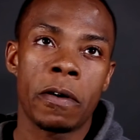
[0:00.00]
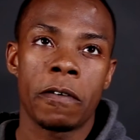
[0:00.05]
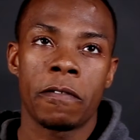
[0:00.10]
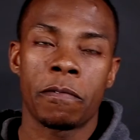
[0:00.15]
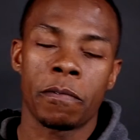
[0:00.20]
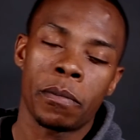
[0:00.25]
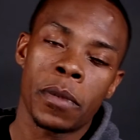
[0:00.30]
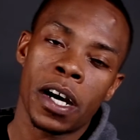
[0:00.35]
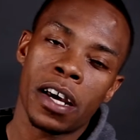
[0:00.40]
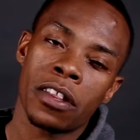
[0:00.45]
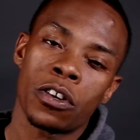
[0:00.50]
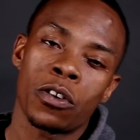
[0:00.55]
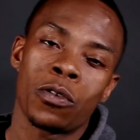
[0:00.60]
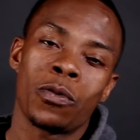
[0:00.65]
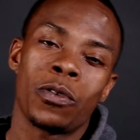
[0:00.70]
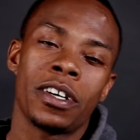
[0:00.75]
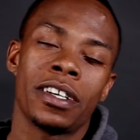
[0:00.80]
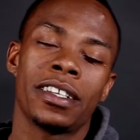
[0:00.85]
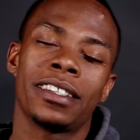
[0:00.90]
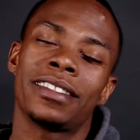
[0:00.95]
type of
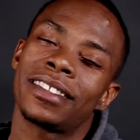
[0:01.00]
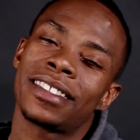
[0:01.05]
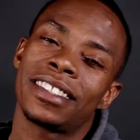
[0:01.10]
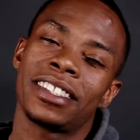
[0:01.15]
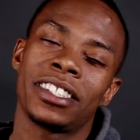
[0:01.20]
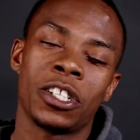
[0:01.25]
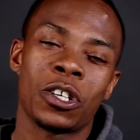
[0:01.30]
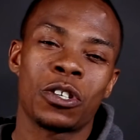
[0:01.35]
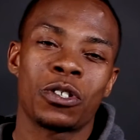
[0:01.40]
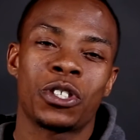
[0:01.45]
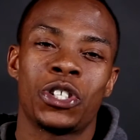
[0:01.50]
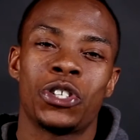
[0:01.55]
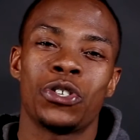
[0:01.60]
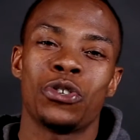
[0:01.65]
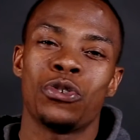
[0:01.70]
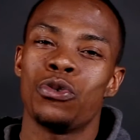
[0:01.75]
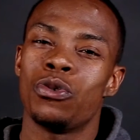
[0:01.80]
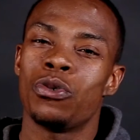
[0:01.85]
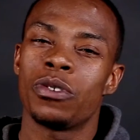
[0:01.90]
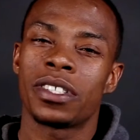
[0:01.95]
mother would,
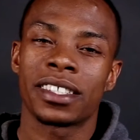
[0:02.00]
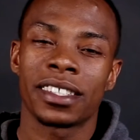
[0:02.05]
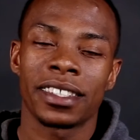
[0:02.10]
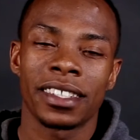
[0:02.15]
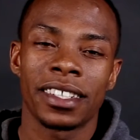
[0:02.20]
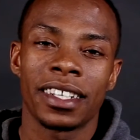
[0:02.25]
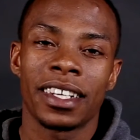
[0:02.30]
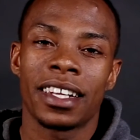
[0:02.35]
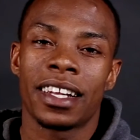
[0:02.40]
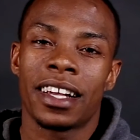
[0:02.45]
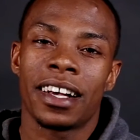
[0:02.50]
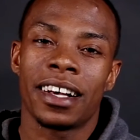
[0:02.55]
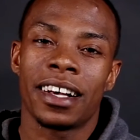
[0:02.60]
choose